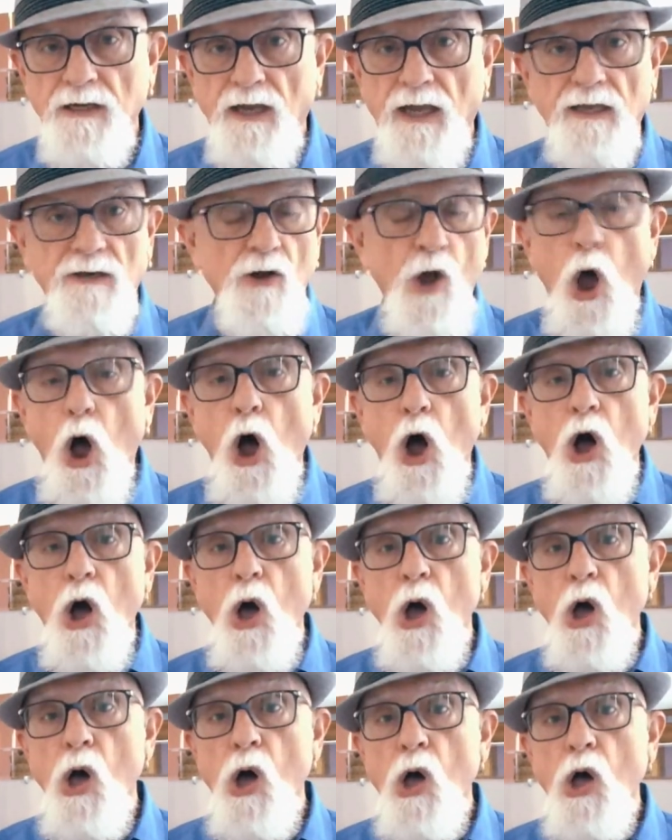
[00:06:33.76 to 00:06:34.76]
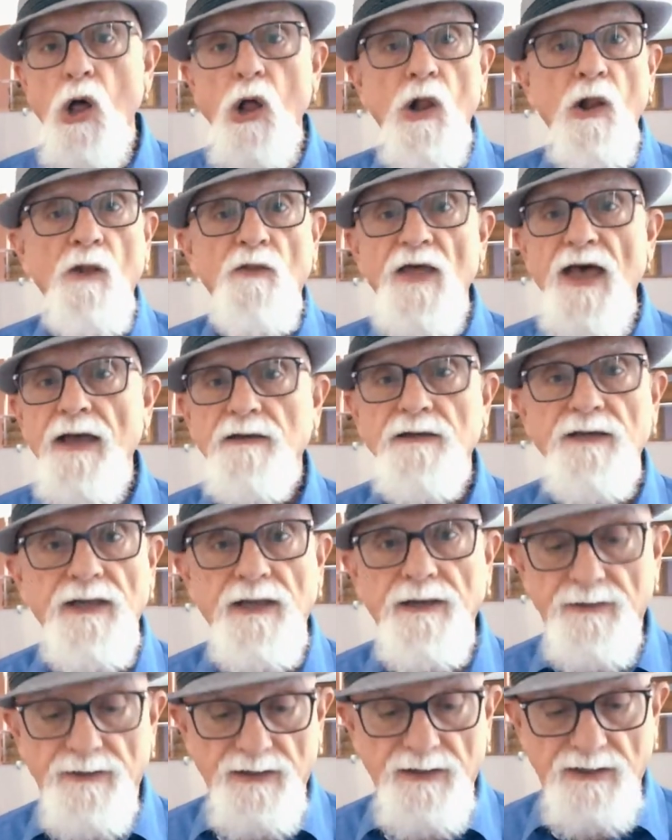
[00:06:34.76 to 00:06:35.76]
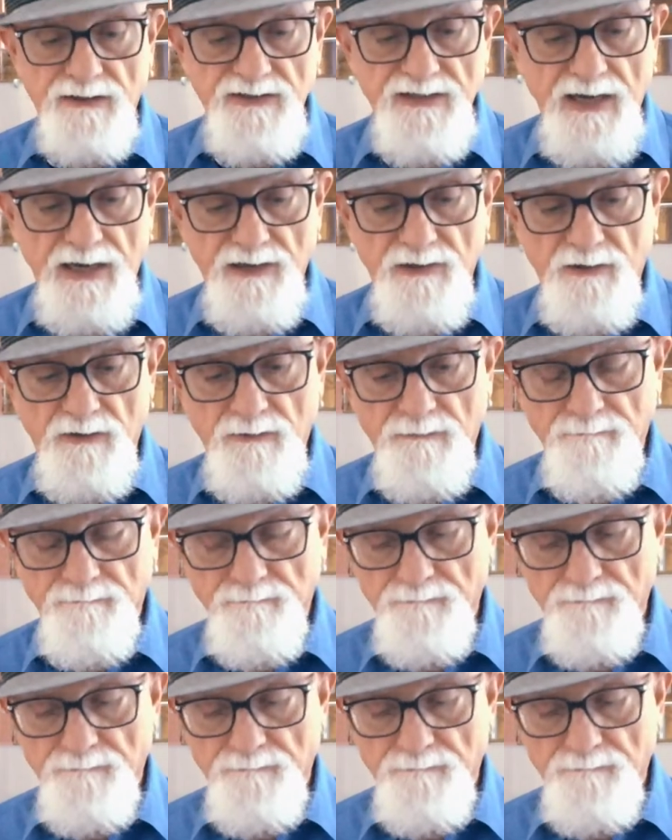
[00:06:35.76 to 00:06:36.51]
and all that can entail.